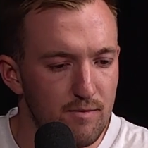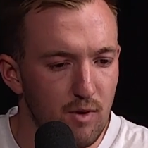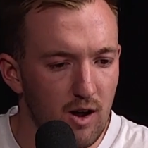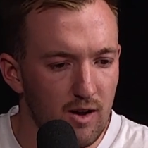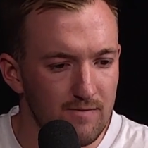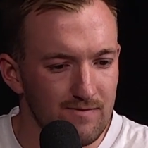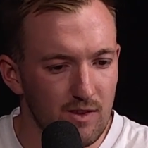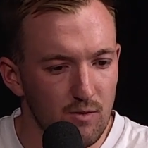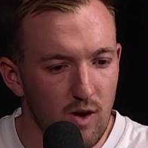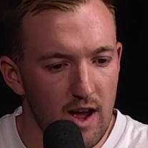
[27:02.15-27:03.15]
I
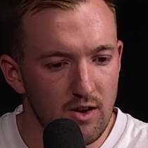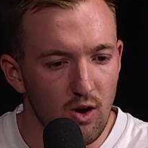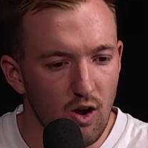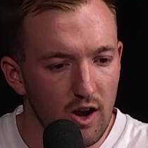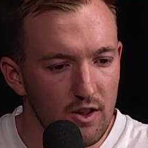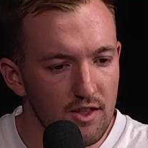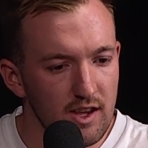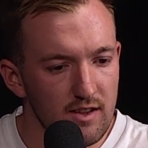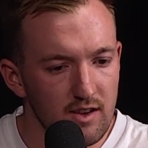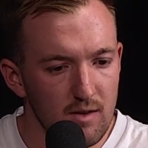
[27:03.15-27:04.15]
don't think
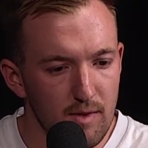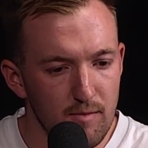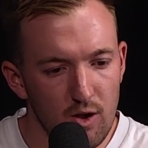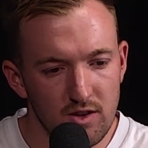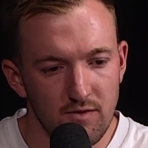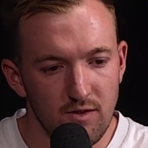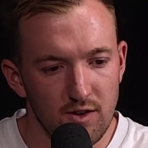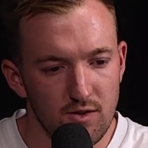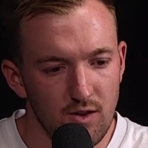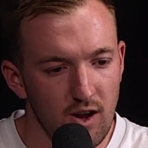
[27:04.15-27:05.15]
he's going to be most
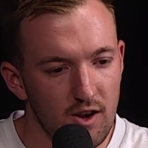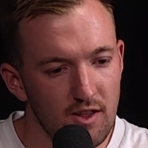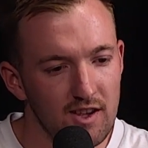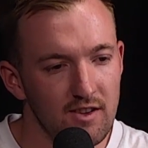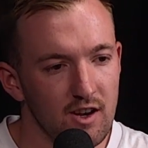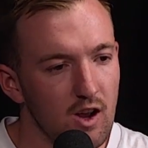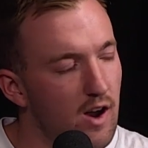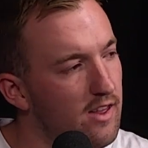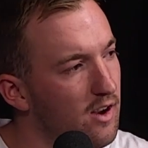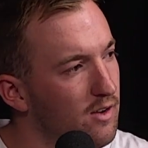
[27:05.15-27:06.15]
influential. I don't think he's going to go
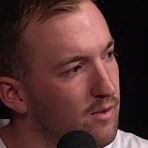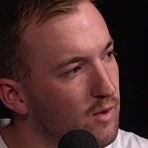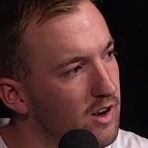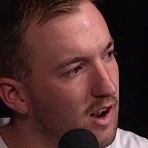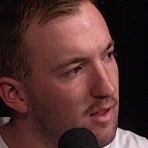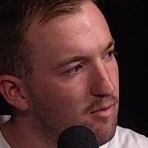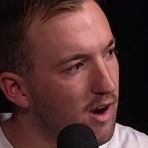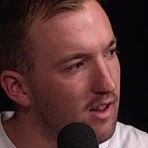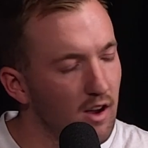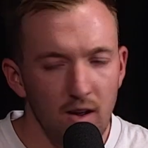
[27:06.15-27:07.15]
out there and win another
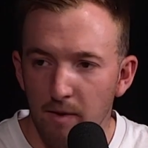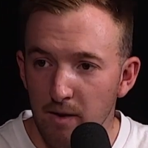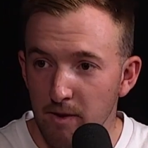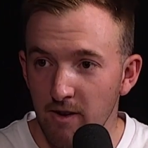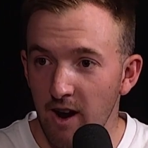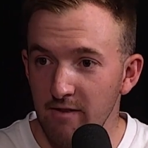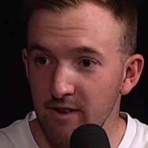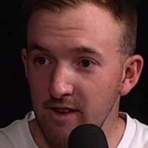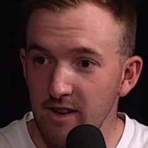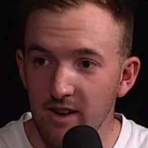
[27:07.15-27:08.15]
Brownlow. I mean, it'd be great if he
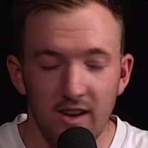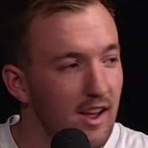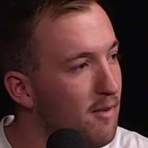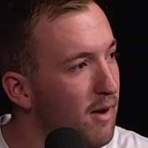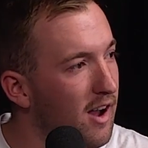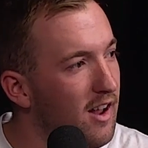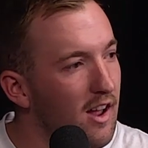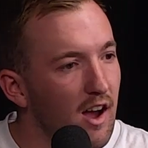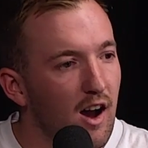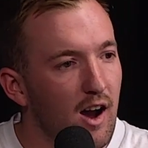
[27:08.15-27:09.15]
did. But
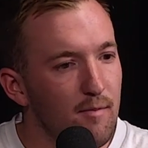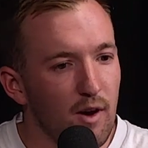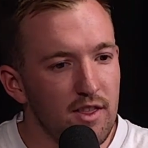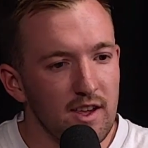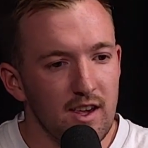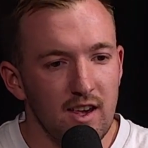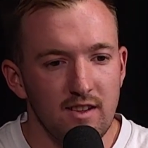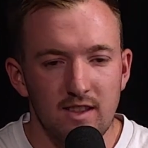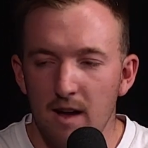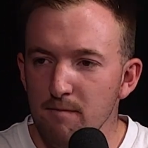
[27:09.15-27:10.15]
I think
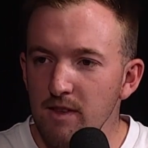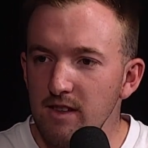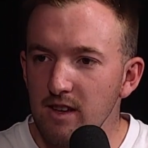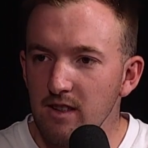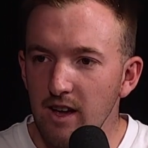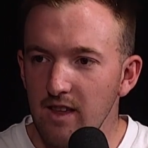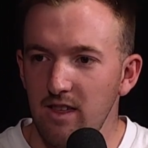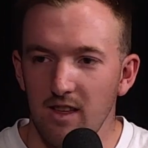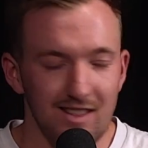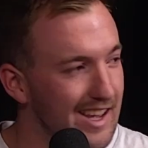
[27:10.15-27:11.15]
he's that missing link
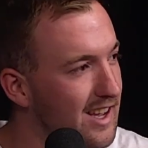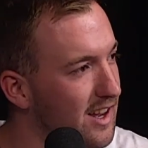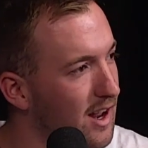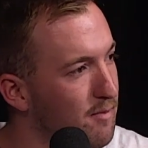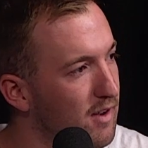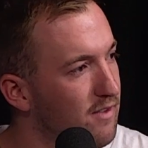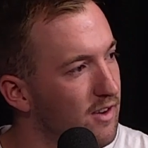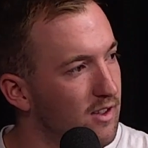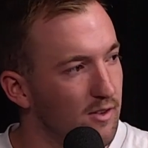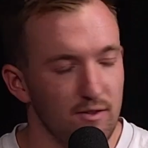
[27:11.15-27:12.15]
in our
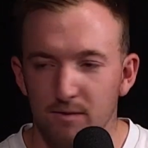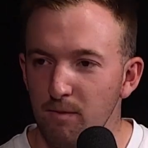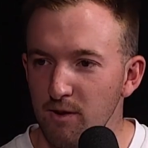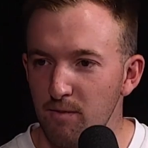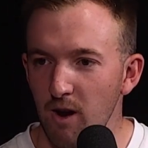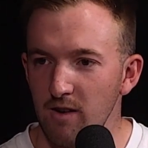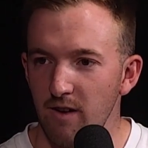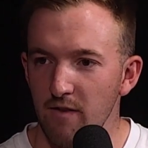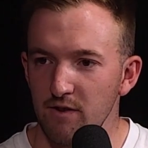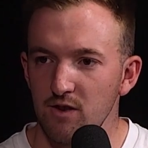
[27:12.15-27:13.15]
midfield that we've spoken
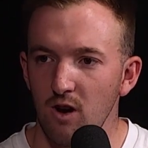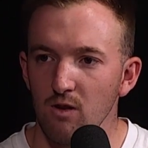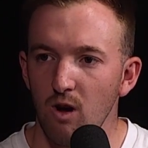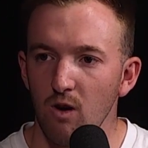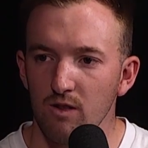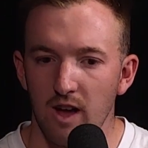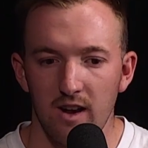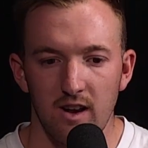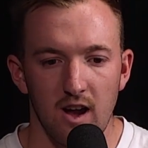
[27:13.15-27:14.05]
about for so long, that